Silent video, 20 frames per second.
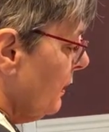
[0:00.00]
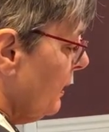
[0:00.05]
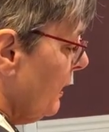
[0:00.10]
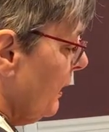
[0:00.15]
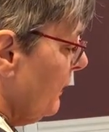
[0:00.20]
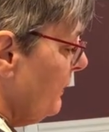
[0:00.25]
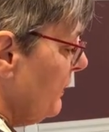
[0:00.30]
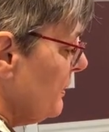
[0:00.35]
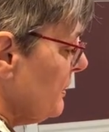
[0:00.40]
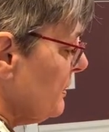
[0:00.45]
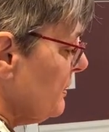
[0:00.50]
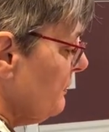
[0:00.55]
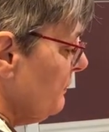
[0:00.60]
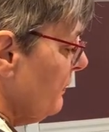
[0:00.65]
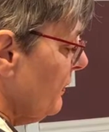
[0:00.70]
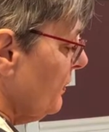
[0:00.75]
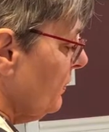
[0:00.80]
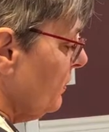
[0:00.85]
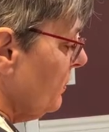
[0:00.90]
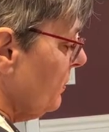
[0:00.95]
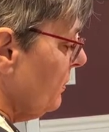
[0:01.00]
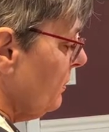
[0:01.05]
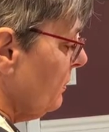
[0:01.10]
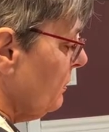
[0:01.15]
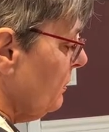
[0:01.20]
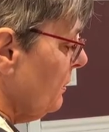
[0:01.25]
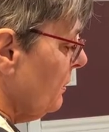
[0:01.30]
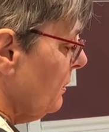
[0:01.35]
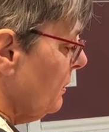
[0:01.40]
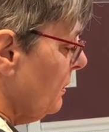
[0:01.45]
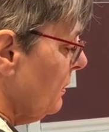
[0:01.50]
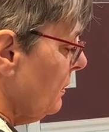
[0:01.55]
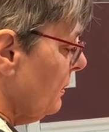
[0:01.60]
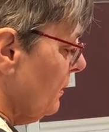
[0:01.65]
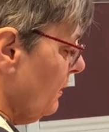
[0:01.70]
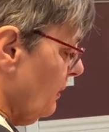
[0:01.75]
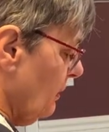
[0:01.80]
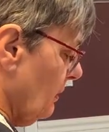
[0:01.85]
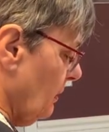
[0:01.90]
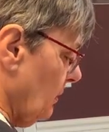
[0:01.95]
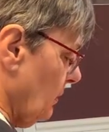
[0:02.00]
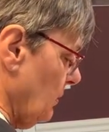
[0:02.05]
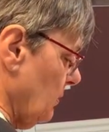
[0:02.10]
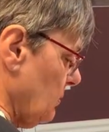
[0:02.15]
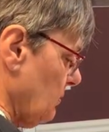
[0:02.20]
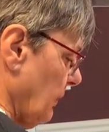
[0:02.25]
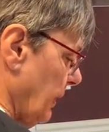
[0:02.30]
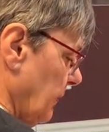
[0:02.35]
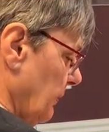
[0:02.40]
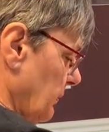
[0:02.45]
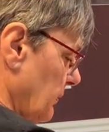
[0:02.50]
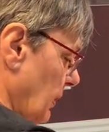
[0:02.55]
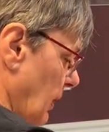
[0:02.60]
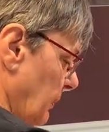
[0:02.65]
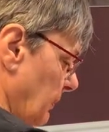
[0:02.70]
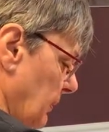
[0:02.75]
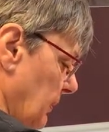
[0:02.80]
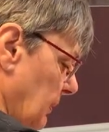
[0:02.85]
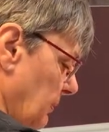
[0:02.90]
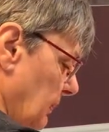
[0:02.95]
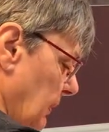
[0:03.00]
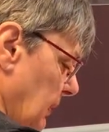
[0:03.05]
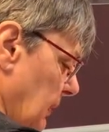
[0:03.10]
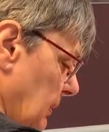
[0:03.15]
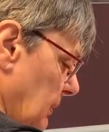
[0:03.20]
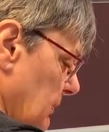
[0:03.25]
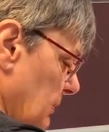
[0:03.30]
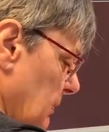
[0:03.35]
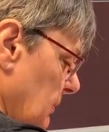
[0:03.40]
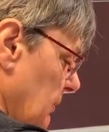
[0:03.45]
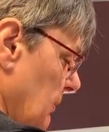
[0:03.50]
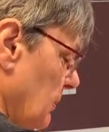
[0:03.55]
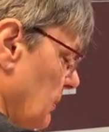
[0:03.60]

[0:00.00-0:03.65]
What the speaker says: And this vinegar goes right on top of the meat.